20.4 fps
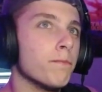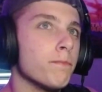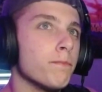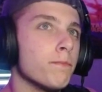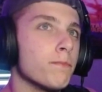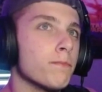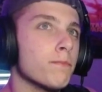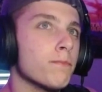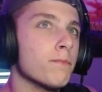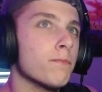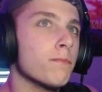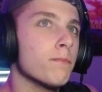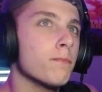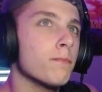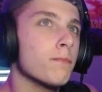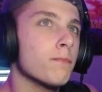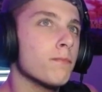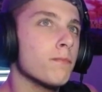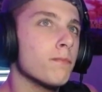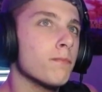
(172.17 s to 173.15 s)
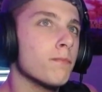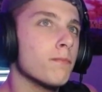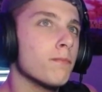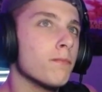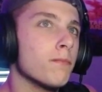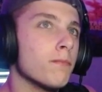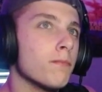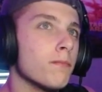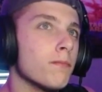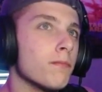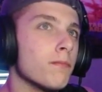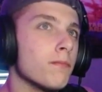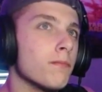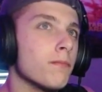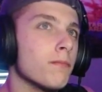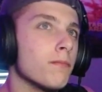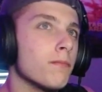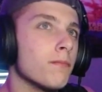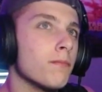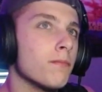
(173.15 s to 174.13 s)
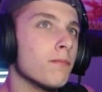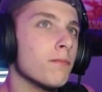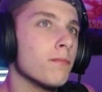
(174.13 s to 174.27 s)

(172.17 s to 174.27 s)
Nothing is said.